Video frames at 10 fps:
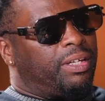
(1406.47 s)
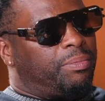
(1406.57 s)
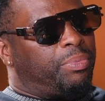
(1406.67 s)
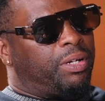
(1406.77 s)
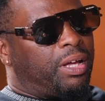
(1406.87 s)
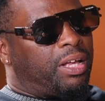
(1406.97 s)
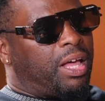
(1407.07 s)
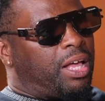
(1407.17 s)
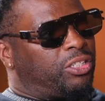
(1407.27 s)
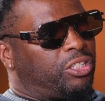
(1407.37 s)
But
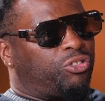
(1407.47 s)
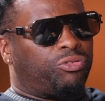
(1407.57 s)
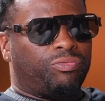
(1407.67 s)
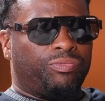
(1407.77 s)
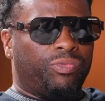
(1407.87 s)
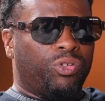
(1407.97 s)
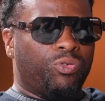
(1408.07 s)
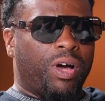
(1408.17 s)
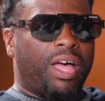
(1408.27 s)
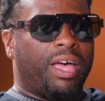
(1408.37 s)
I just
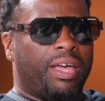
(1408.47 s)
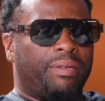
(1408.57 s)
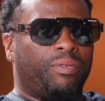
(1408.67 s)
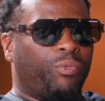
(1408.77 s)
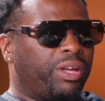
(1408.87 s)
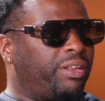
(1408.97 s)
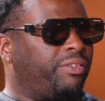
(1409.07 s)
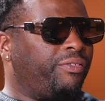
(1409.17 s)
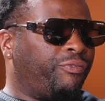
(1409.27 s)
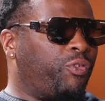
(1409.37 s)
knew I had
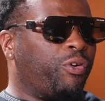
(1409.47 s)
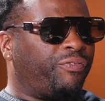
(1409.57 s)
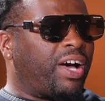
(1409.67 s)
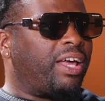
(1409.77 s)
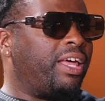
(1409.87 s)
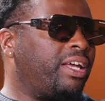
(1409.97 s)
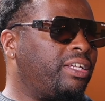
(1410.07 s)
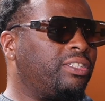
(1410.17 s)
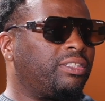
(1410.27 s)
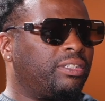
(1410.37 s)
went 4 or 5
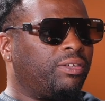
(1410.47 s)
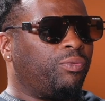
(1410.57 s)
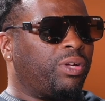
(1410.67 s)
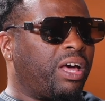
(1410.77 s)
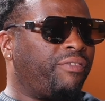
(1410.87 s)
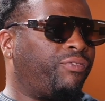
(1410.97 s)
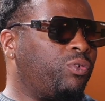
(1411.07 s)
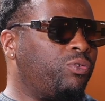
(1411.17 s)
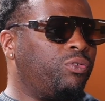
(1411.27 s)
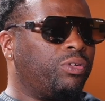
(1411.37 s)
days without
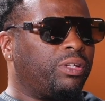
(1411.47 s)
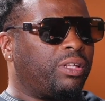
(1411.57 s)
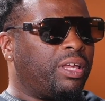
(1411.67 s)
food,